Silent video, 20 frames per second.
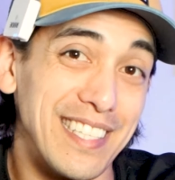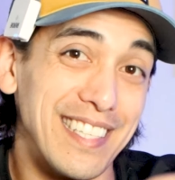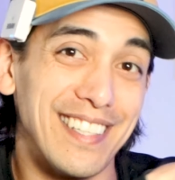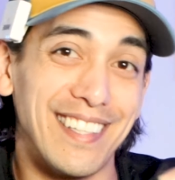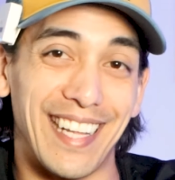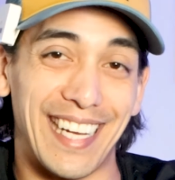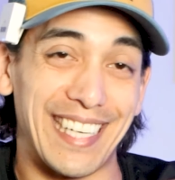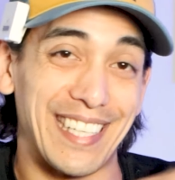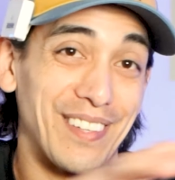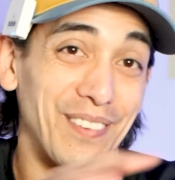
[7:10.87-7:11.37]

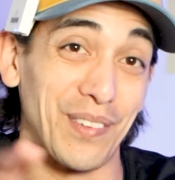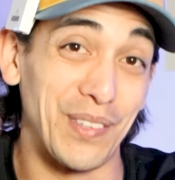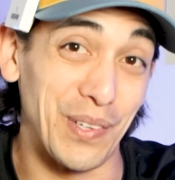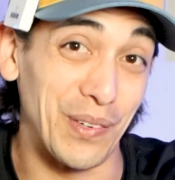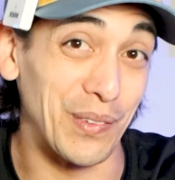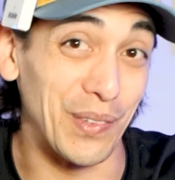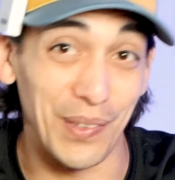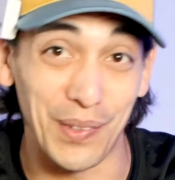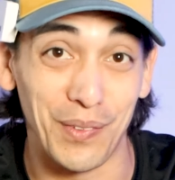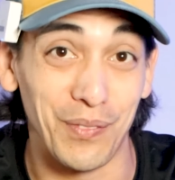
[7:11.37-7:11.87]
like
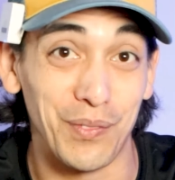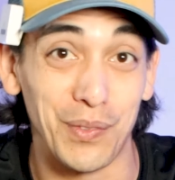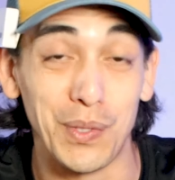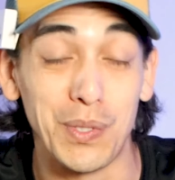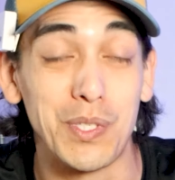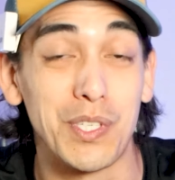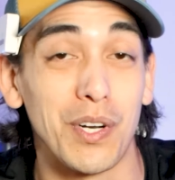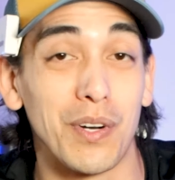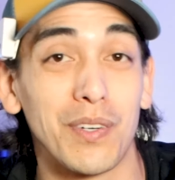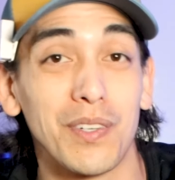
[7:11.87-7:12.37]
your little
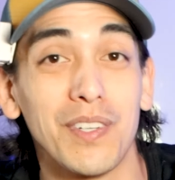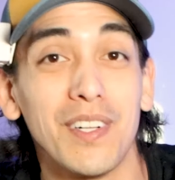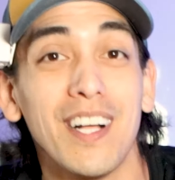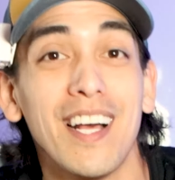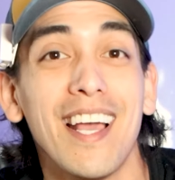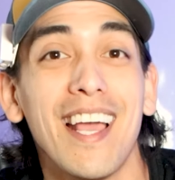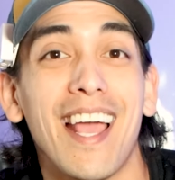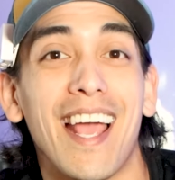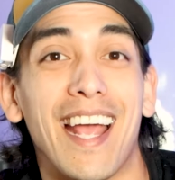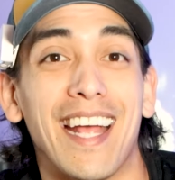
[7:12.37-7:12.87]
food journal,
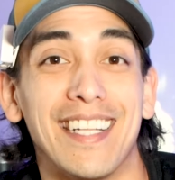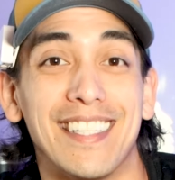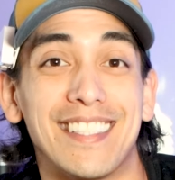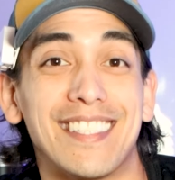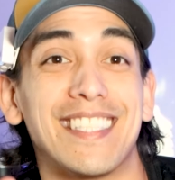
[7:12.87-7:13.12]
and